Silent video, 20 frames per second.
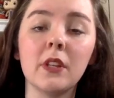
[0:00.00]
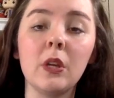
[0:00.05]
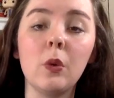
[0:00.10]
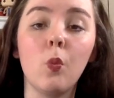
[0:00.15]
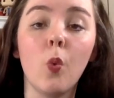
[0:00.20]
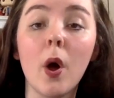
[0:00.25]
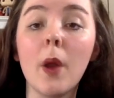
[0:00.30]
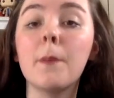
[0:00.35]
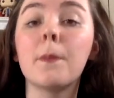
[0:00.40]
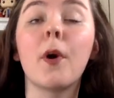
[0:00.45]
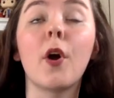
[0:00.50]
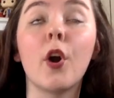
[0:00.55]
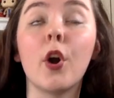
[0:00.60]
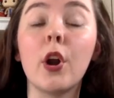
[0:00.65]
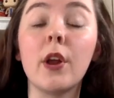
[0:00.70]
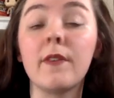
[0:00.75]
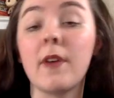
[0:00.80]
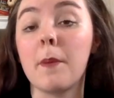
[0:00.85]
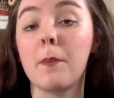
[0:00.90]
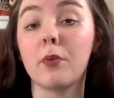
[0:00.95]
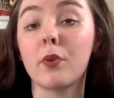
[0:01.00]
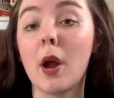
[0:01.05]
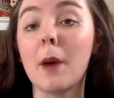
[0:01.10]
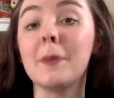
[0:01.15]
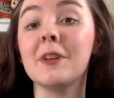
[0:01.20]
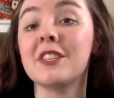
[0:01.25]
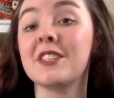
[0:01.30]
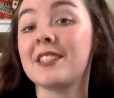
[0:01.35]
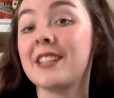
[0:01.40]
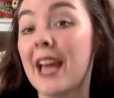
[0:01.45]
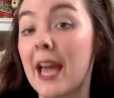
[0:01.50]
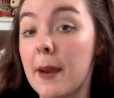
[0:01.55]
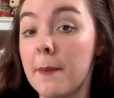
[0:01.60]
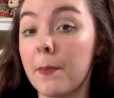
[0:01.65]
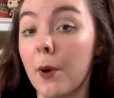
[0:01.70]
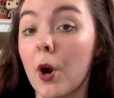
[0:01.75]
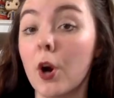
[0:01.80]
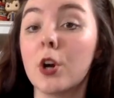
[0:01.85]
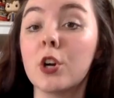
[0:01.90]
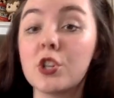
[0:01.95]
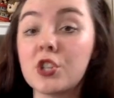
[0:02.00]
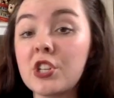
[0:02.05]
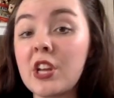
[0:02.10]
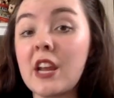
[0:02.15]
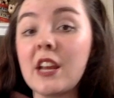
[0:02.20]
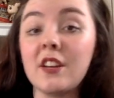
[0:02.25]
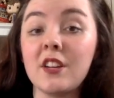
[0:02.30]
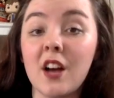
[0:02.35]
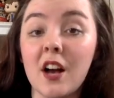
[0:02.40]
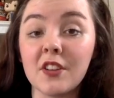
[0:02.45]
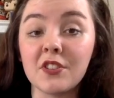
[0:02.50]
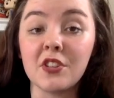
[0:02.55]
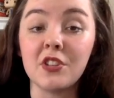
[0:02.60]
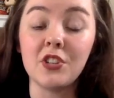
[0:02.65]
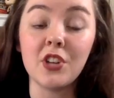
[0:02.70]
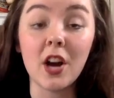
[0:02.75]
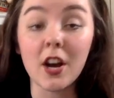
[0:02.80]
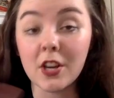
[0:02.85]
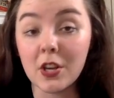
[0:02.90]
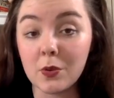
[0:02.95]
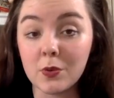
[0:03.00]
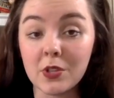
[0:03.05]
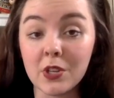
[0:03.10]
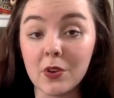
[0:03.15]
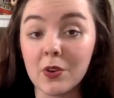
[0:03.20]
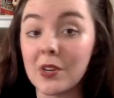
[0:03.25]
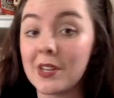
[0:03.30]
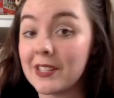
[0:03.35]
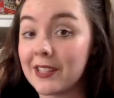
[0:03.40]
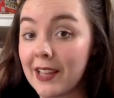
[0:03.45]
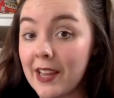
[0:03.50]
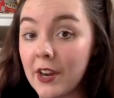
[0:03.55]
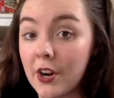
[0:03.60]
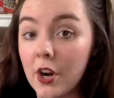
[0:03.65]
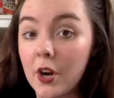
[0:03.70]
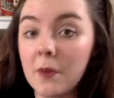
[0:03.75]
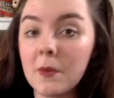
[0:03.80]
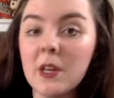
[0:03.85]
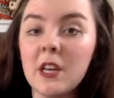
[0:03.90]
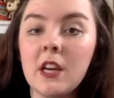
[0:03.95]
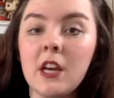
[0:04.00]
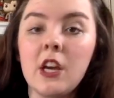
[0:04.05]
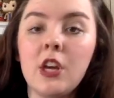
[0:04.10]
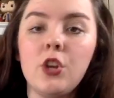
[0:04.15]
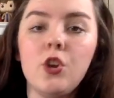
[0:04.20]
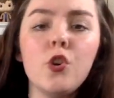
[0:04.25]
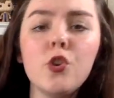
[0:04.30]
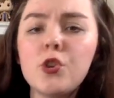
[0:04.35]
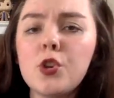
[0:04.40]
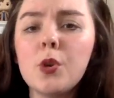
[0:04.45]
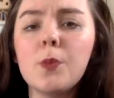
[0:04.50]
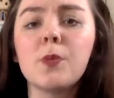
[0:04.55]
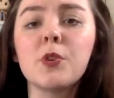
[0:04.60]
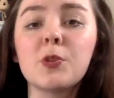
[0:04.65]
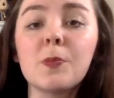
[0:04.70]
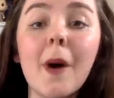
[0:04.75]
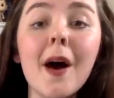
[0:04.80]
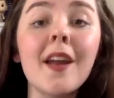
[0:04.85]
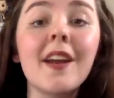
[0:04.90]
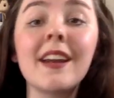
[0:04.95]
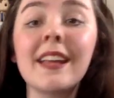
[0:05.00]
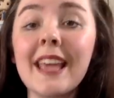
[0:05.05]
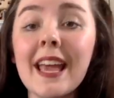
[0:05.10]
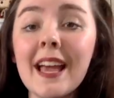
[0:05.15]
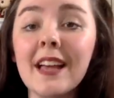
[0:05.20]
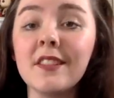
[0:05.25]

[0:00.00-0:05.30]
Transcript: one part of a promised 10 part Shane Dawson docu-series later, YouTube responded again,